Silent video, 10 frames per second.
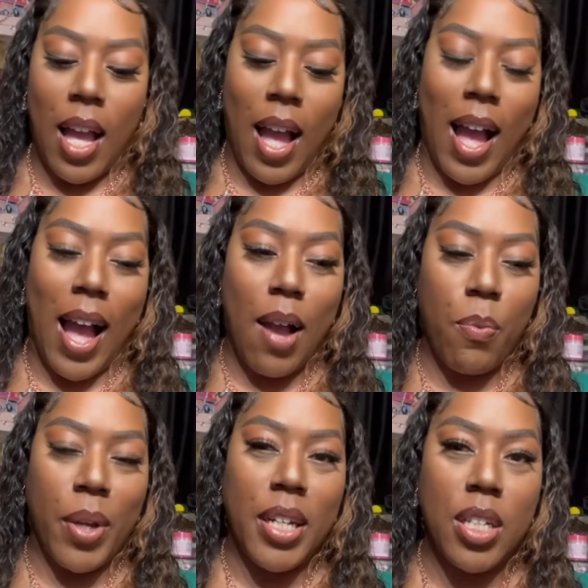I
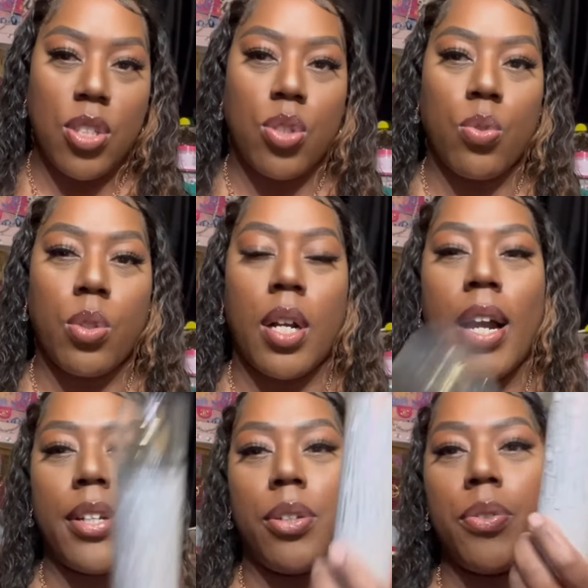went in the store.
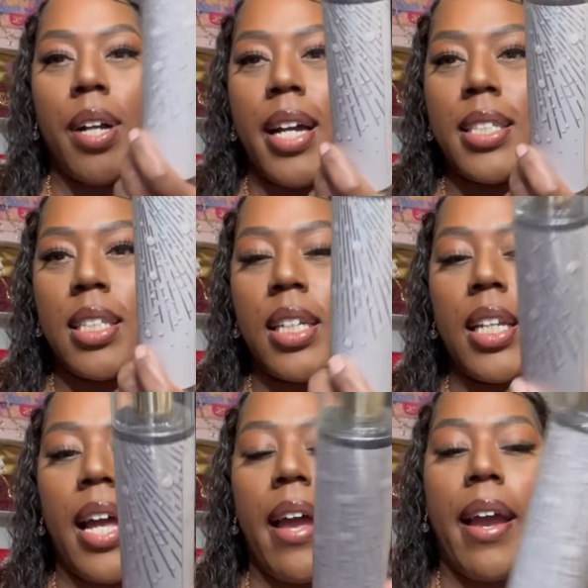I know you guys seen
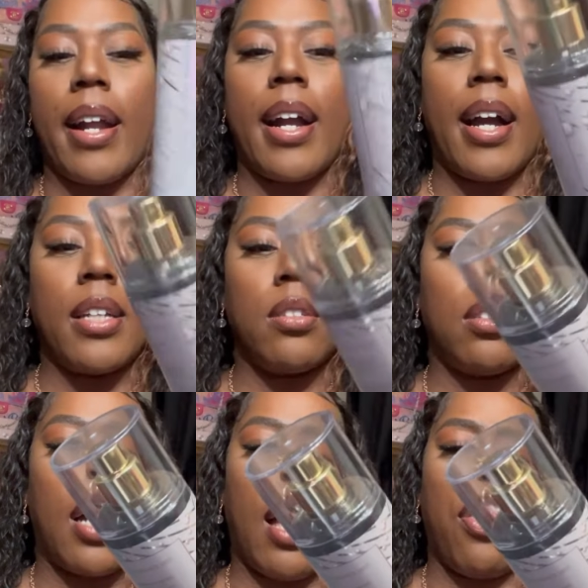that I had got,
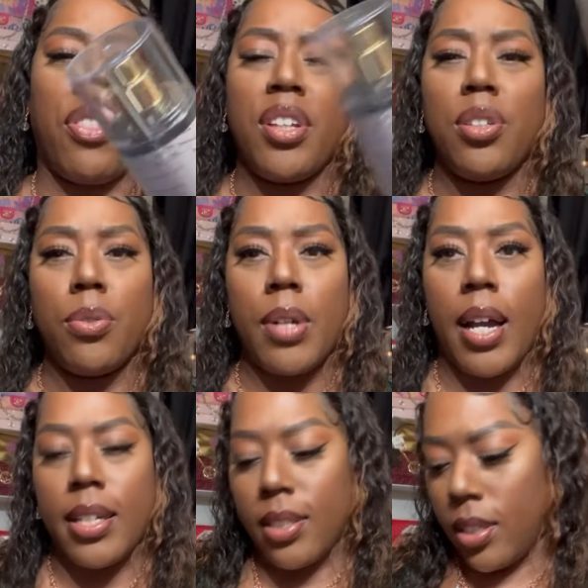I think you
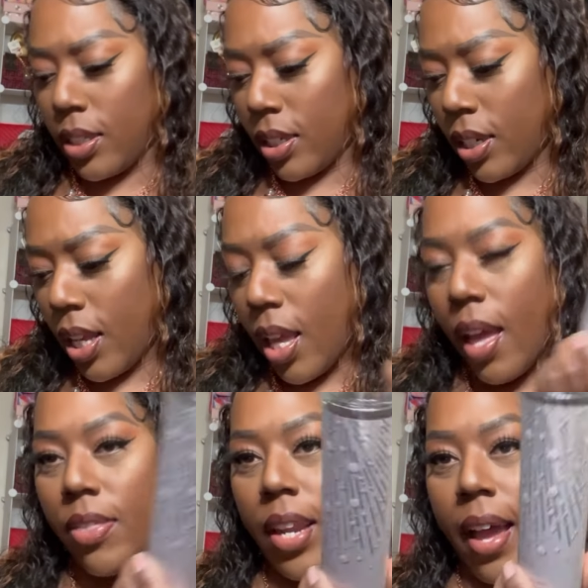guys did,
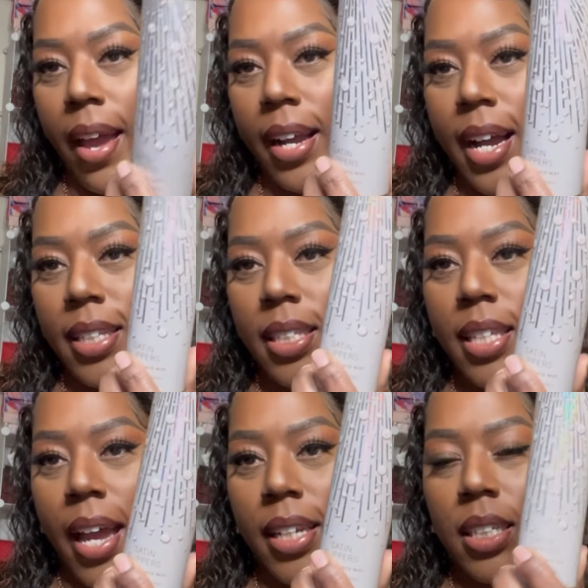that I had got
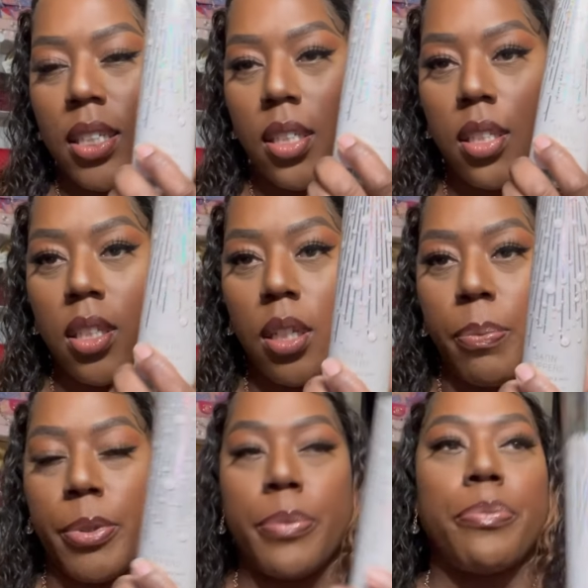satin
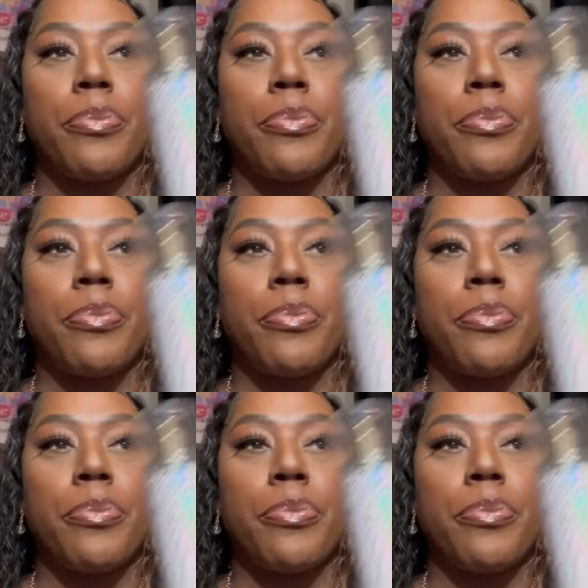slipper.